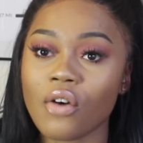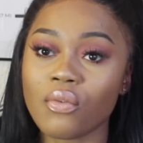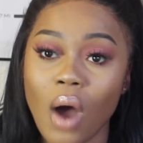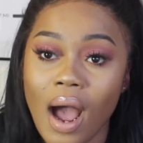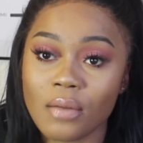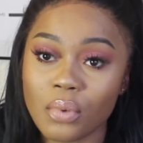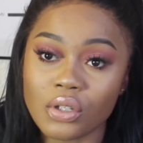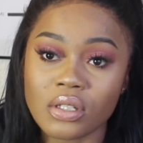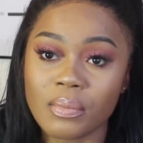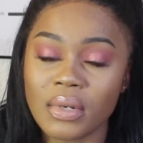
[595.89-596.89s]
of what I'd
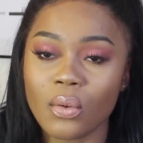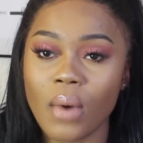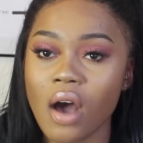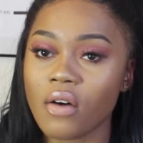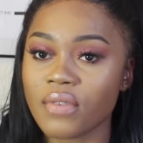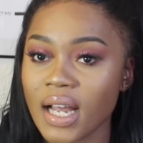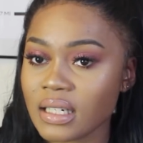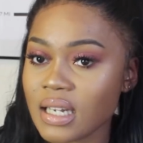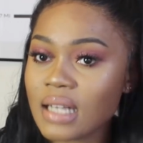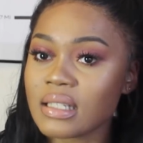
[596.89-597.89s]
possibly wear on
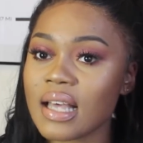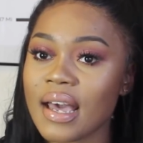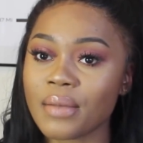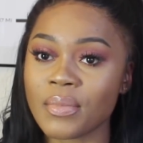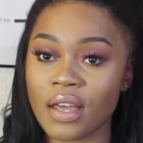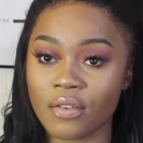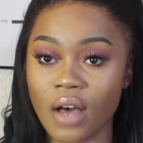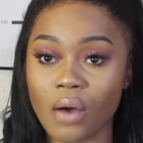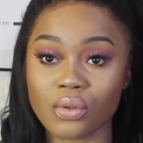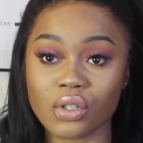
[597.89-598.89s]
Valentine's Day if
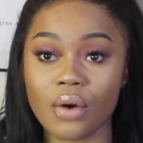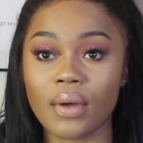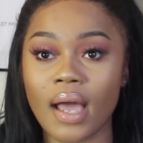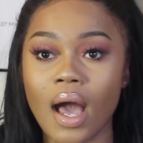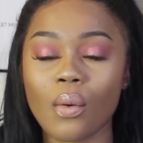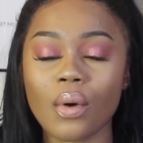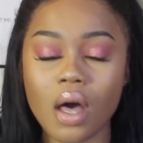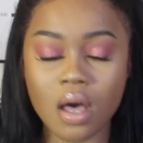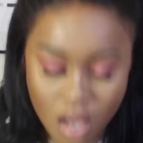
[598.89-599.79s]
I was going out.